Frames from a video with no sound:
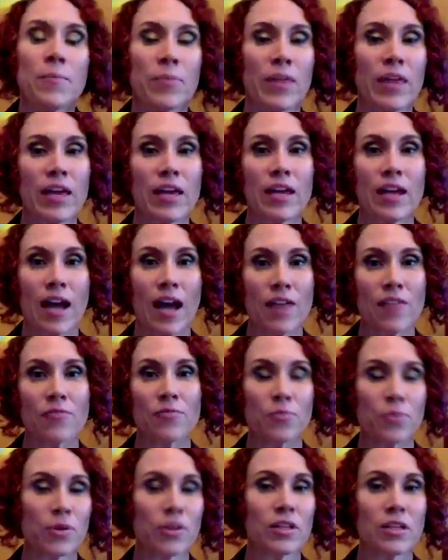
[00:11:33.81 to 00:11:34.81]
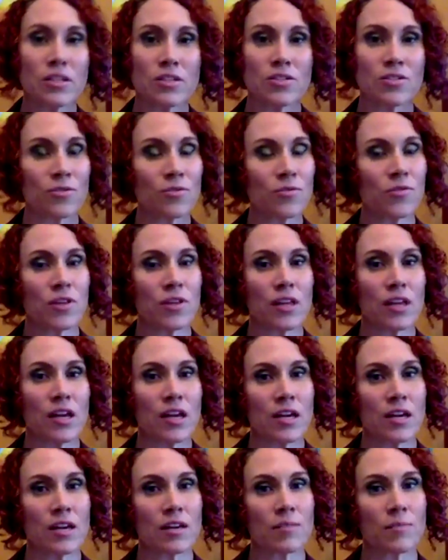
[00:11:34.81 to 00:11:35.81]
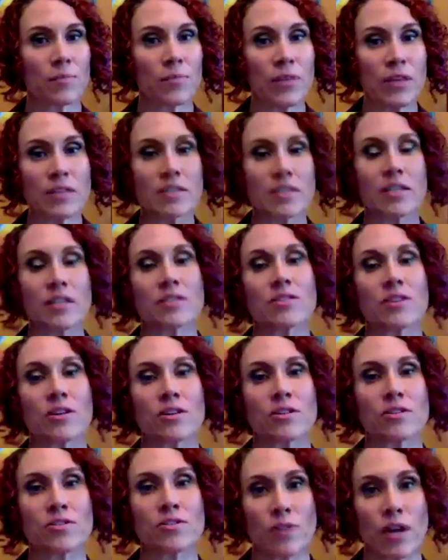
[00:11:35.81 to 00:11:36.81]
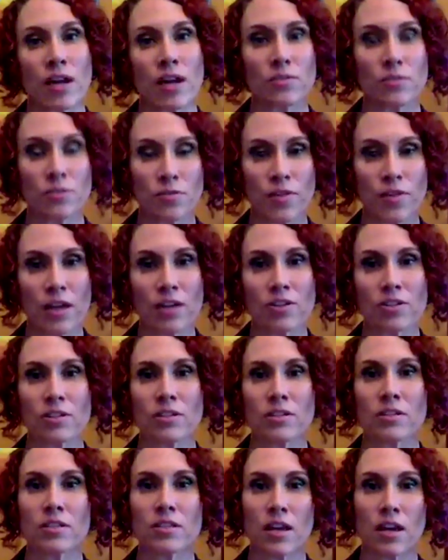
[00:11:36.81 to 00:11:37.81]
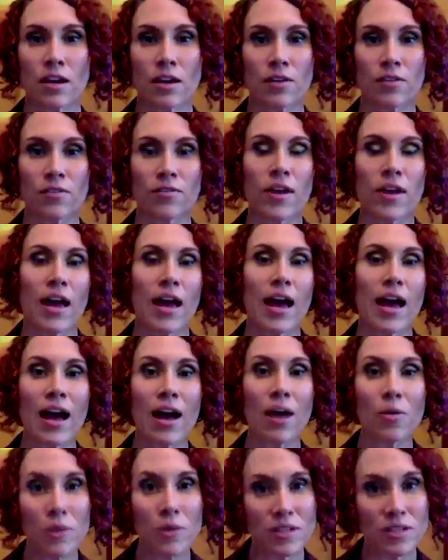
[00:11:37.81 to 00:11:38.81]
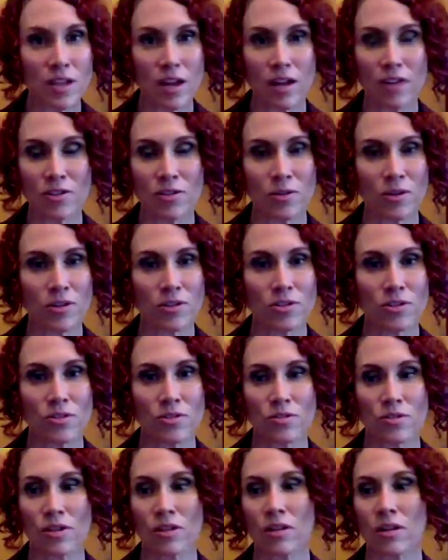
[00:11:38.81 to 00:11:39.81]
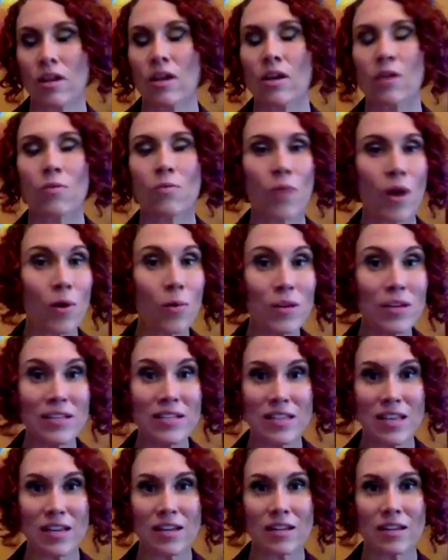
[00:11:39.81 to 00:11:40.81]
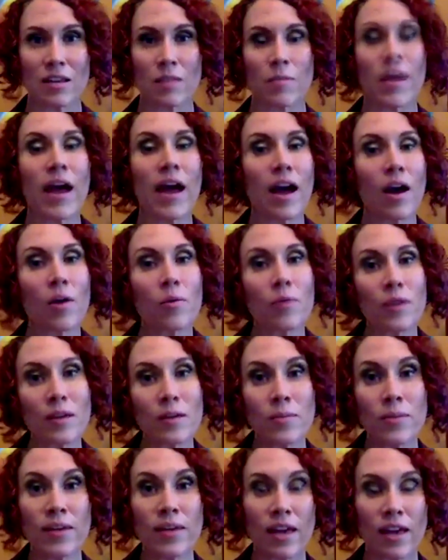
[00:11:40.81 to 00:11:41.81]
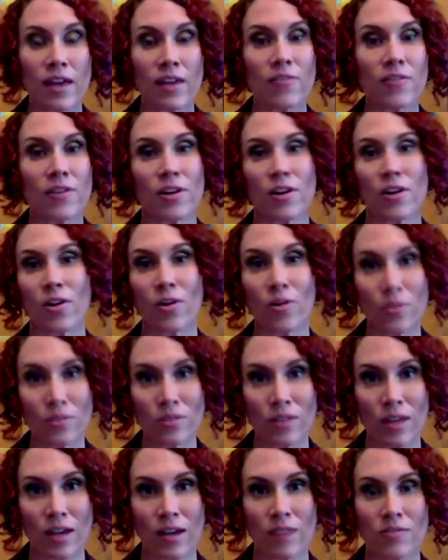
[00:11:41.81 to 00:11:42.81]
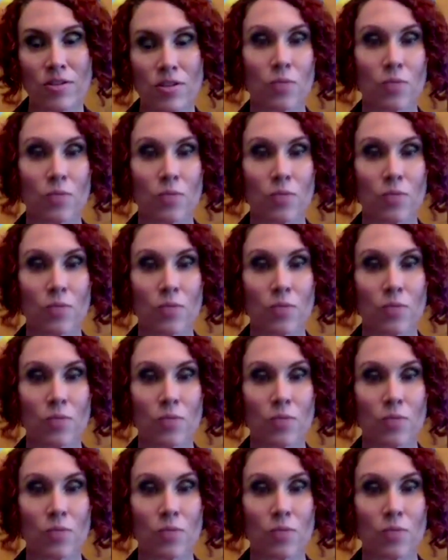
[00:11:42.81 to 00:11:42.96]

And I really do feel like these things are direct reflections of how we talk to our children, what we say to them, how we behave in our own lives.